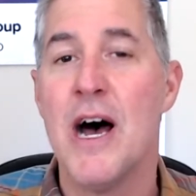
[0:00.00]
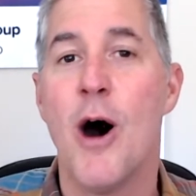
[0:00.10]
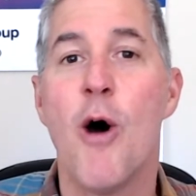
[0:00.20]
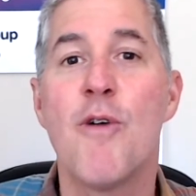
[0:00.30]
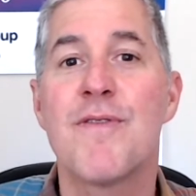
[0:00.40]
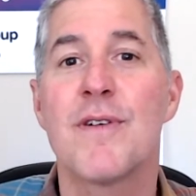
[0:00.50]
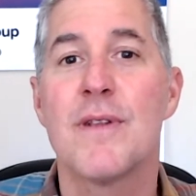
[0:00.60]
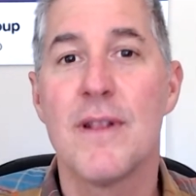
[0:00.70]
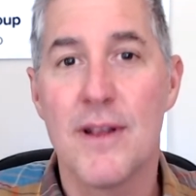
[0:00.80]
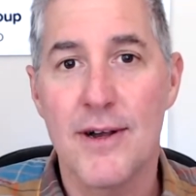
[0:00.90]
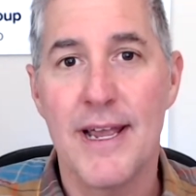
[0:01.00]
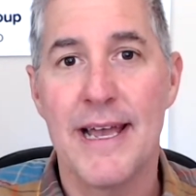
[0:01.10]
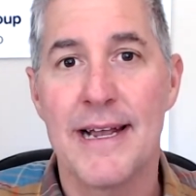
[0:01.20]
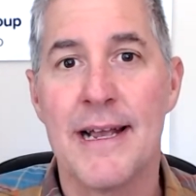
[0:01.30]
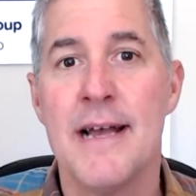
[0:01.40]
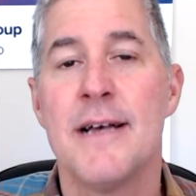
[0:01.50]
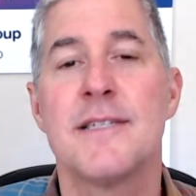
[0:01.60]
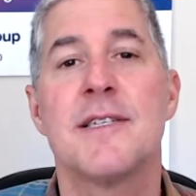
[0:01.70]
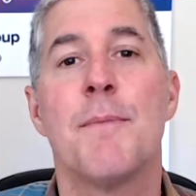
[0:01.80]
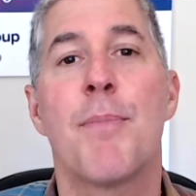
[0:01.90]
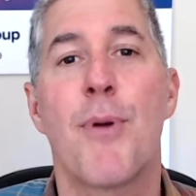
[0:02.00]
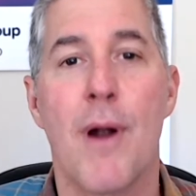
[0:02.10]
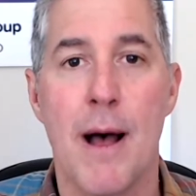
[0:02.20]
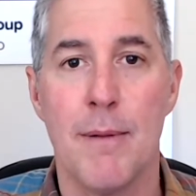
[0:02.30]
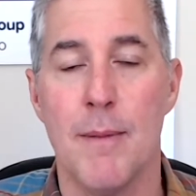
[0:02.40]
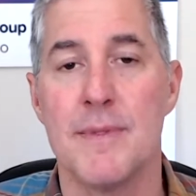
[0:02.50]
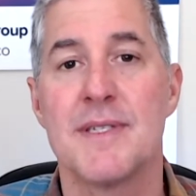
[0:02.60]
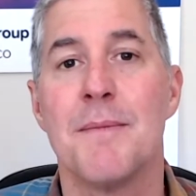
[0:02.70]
overlooking some problems,